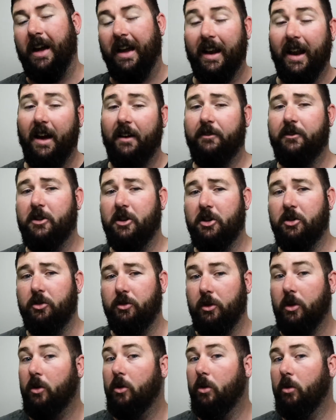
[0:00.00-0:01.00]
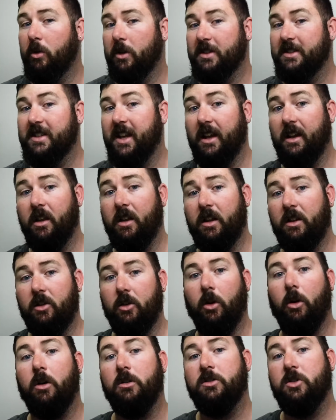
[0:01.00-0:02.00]
And after you do it with saline,
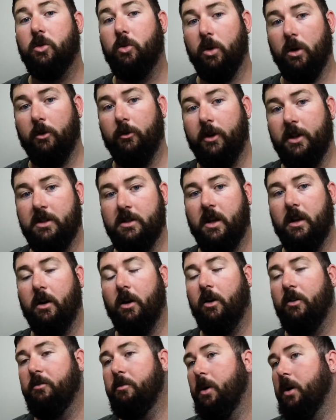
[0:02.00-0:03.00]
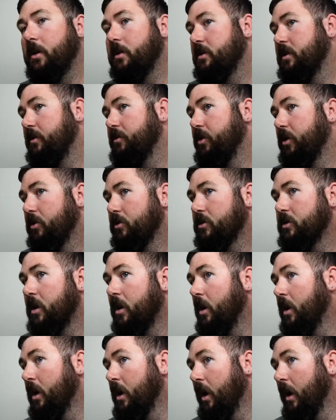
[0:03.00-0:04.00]
you also want to rinse that off, because if those
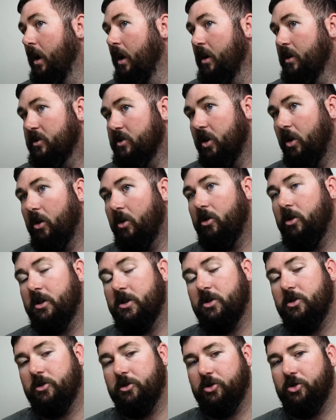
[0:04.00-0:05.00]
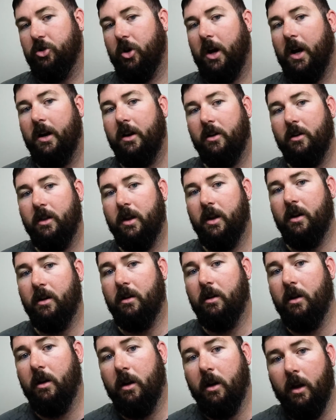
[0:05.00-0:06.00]
salt crystals dry on
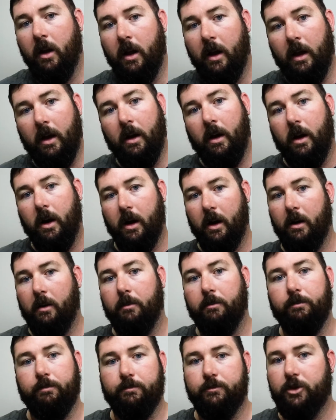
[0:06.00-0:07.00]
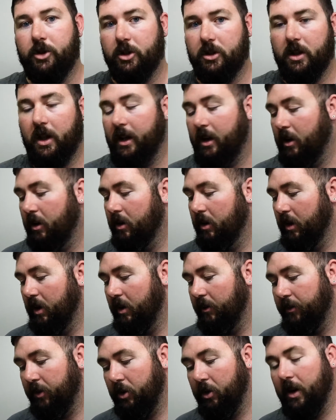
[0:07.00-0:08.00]
there, just like earlier,
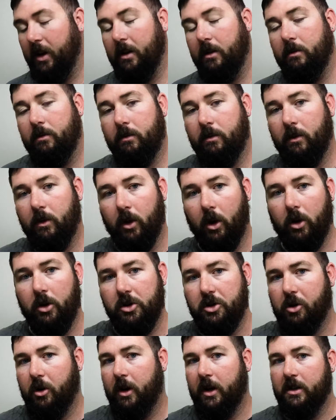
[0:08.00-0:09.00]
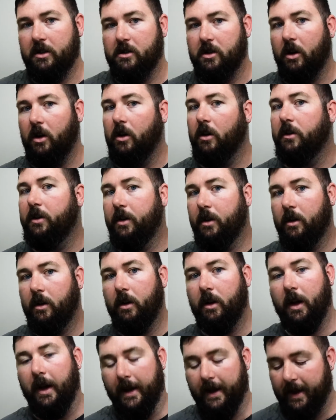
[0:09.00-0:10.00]
if you get large grain salt,
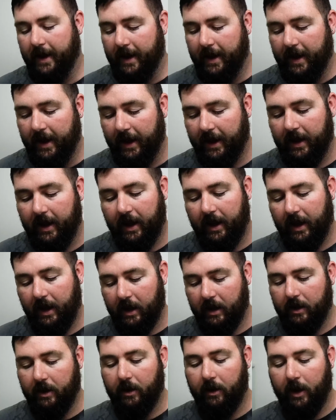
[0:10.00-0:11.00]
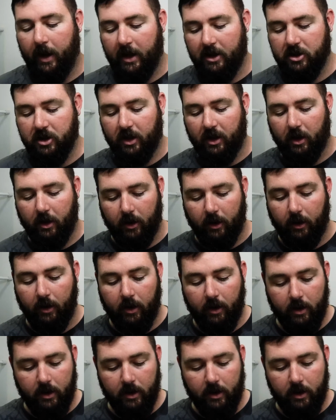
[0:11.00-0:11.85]
it can get in there and actually hurt.